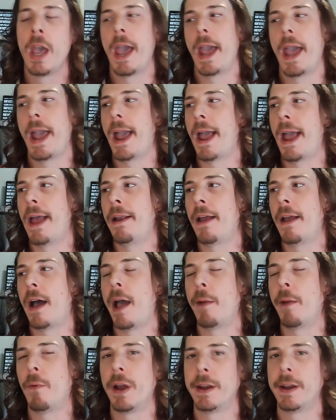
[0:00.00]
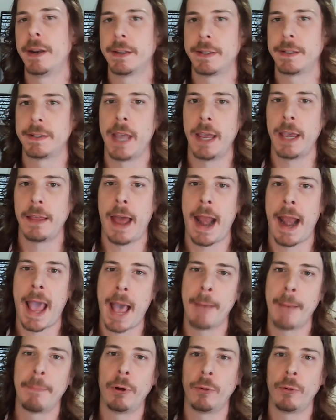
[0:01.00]
And I wanted to say that
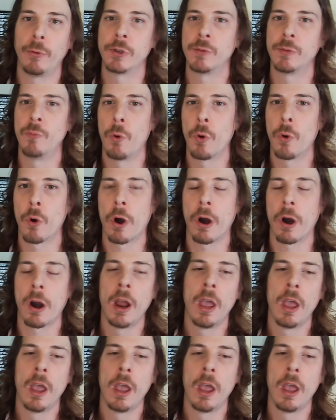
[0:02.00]
Apple was more,